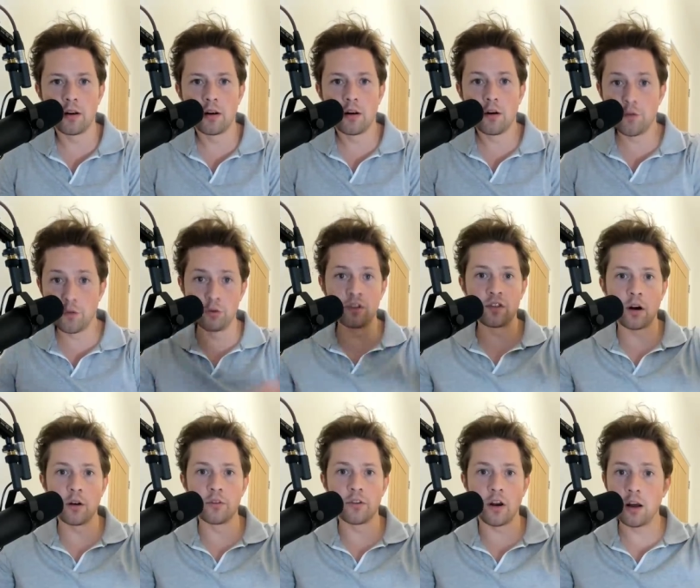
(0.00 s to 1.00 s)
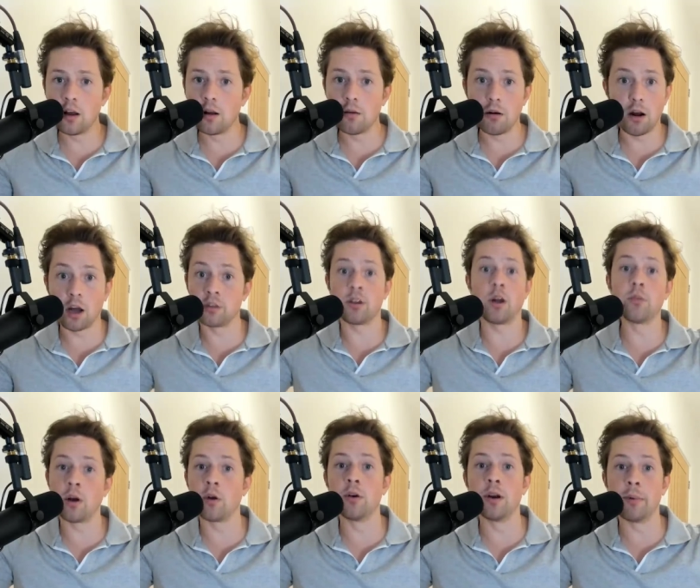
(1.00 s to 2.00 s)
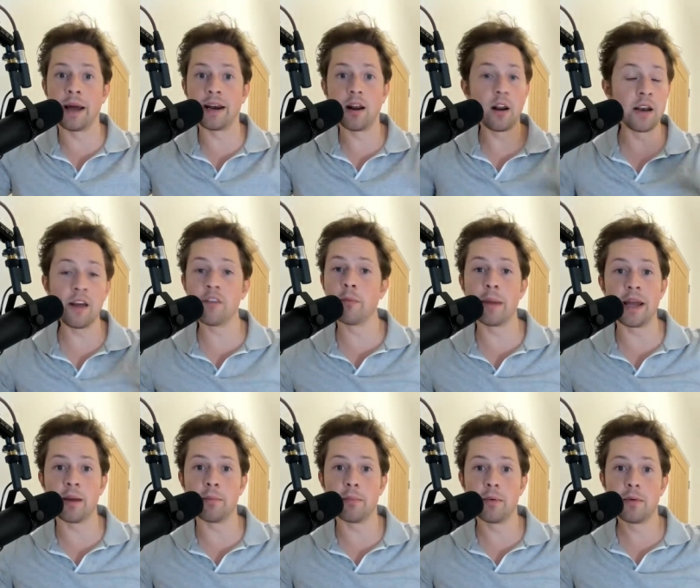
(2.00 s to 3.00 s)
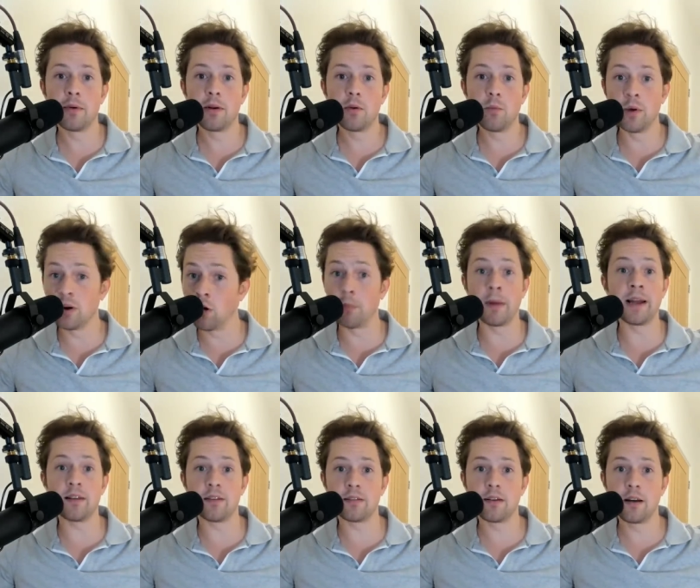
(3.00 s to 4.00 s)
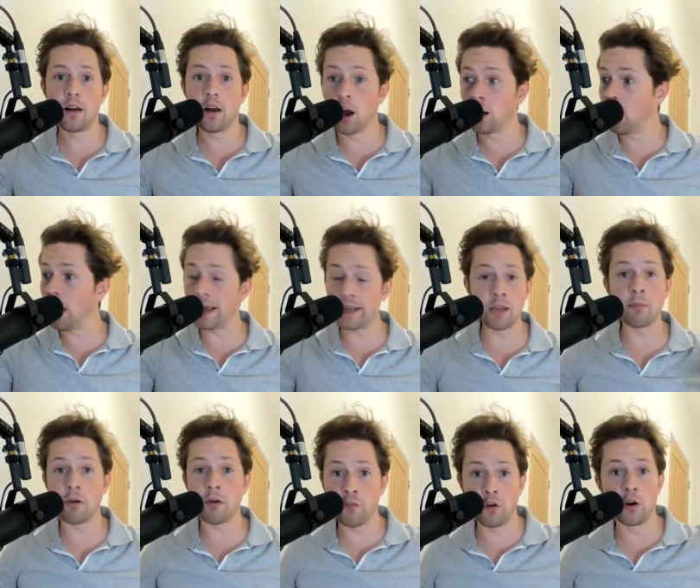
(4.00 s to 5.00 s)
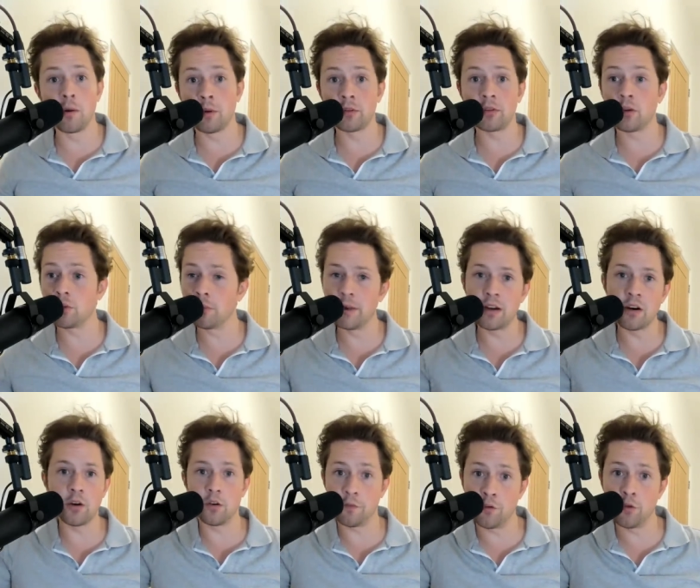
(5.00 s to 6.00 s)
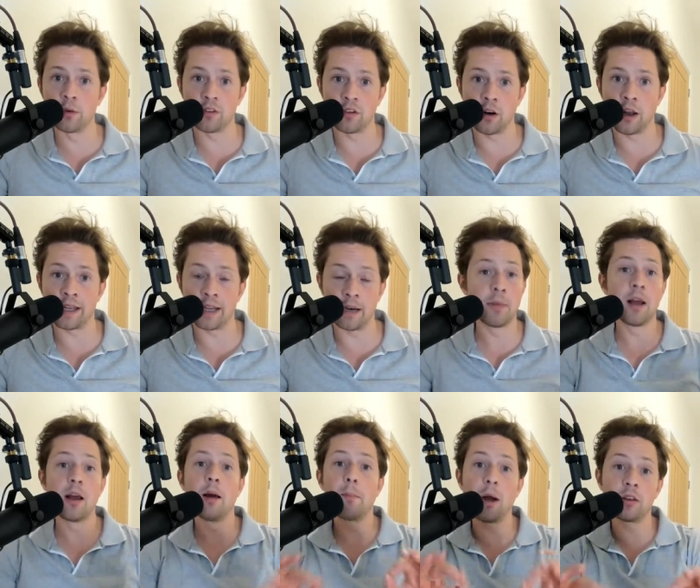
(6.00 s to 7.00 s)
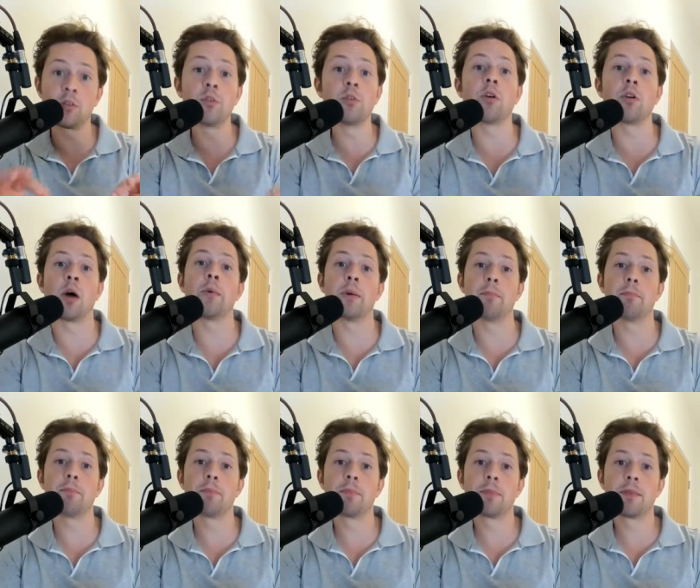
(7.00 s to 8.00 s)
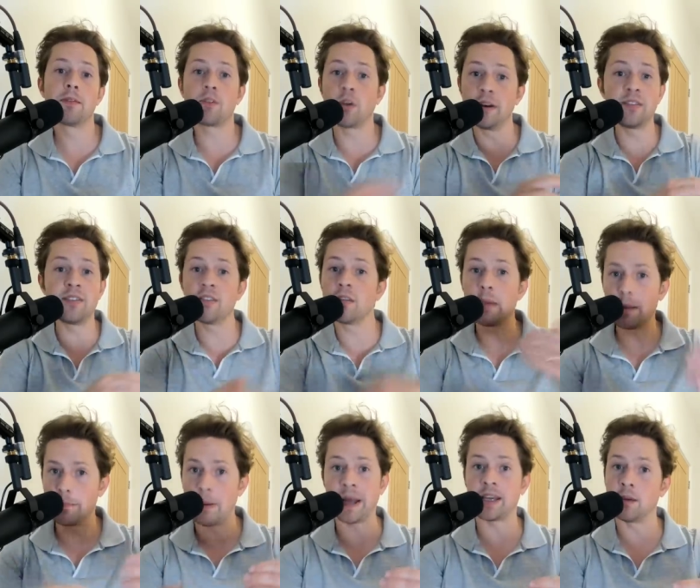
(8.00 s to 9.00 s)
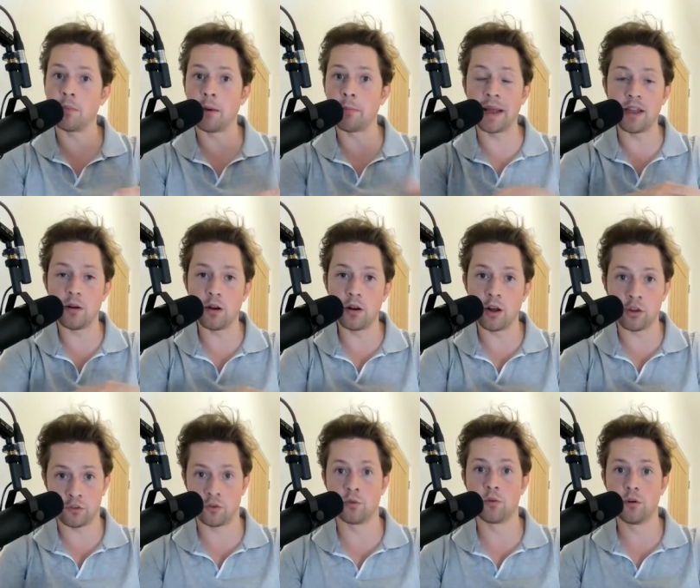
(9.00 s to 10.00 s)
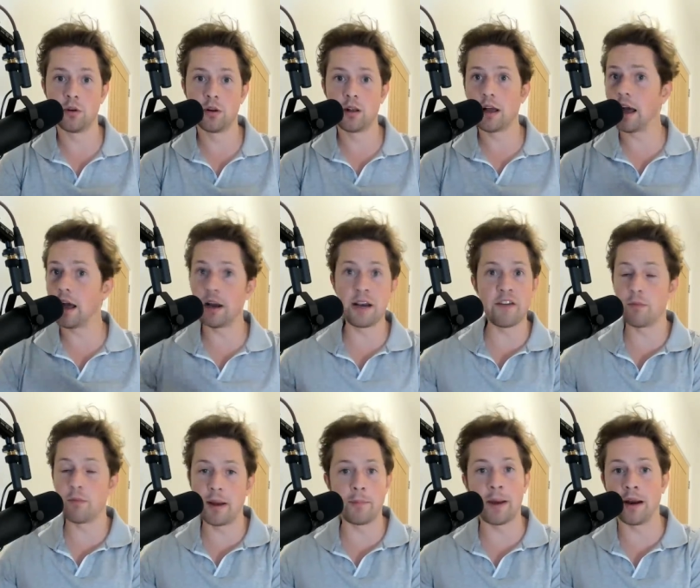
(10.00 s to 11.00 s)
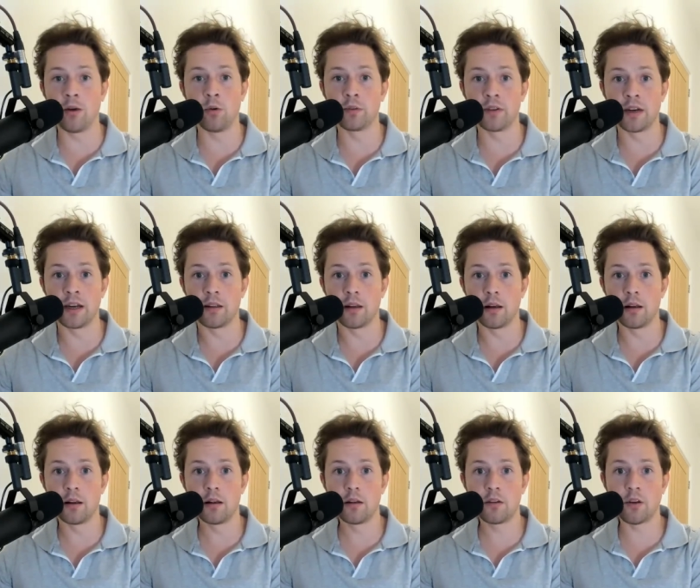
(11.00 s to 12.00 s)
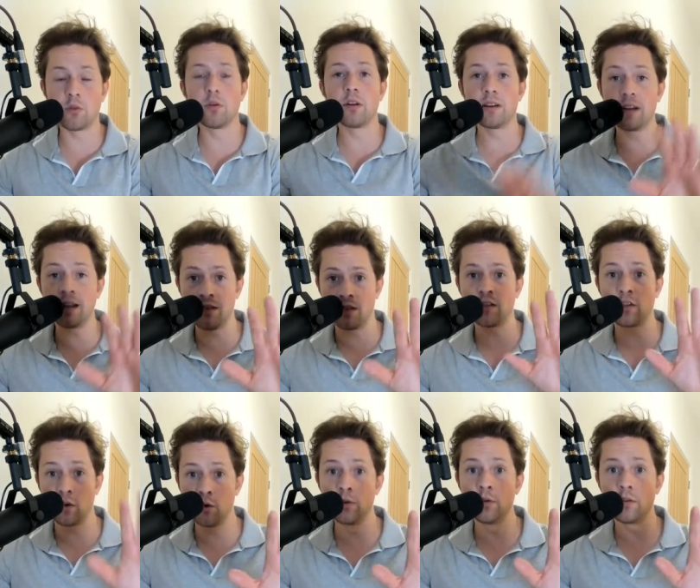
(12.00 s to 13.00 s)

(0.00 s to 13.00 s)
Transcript: Full disclosure, I don't know Liban. I never met him. We're not mates. I like him. I follow him on social media. I look forward to liking him, but I do not know him. So this isn't me backing my mate at all. never met Matt Lawton either. So these are two